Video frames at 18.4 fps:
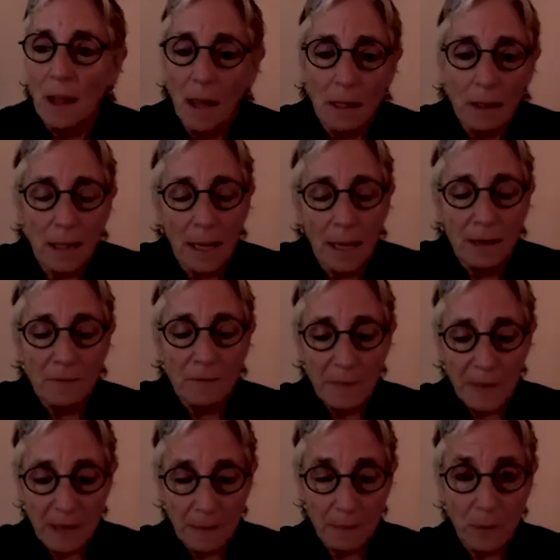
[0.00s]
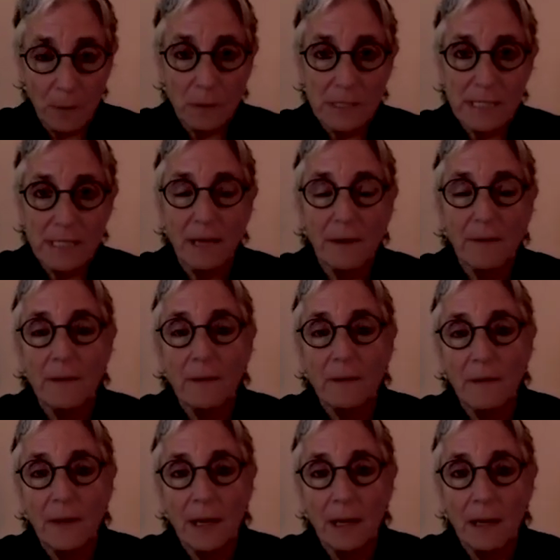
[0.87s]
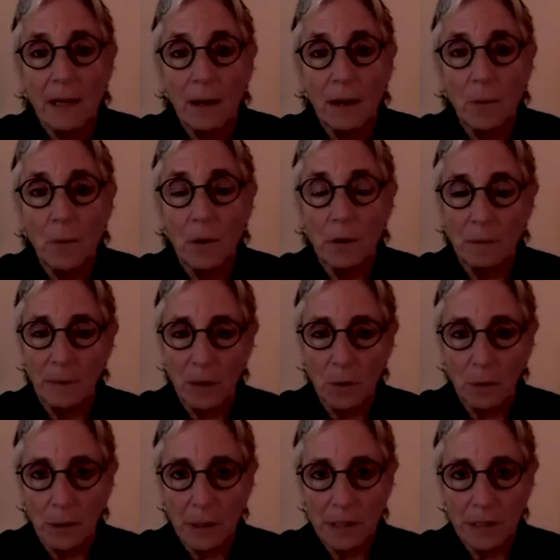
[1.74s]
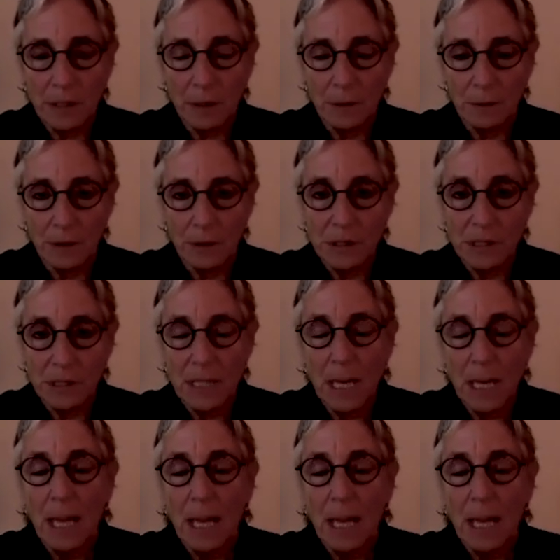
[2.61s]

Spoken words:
a lot of people say that they want to be organ donors.